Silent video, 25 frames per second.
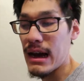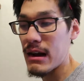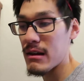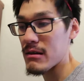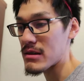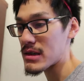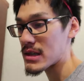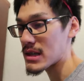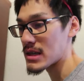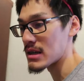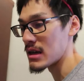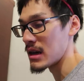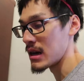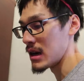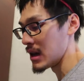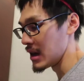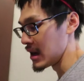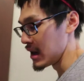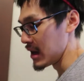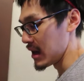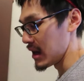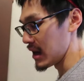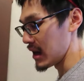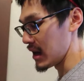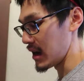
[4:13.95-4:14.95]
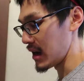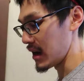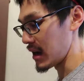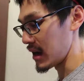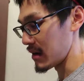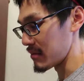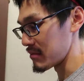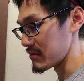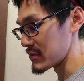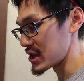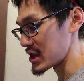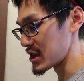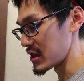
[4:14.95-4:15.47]
house.
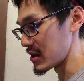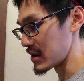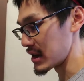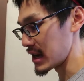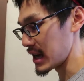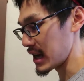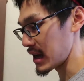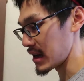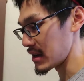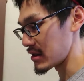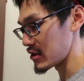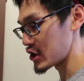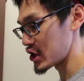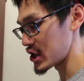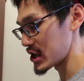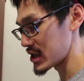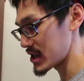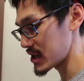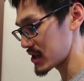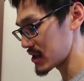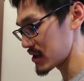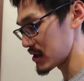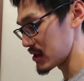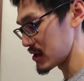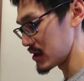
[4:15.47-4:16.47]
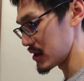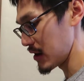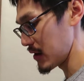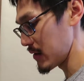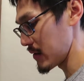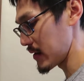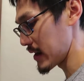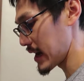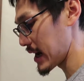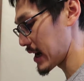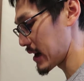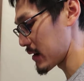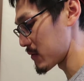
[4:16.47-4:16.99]
So then just
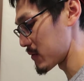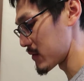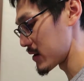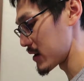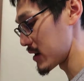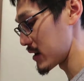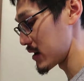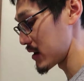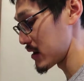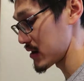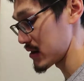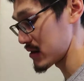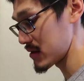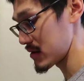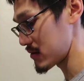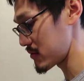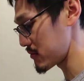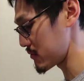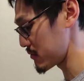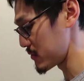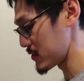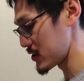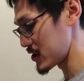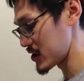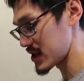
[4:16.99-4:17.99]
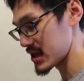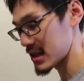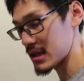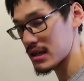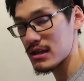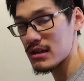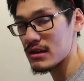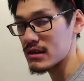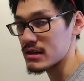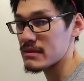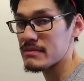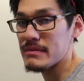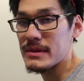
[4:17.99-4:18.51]
know that we're just
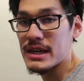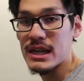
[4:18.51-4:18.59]
going to cook the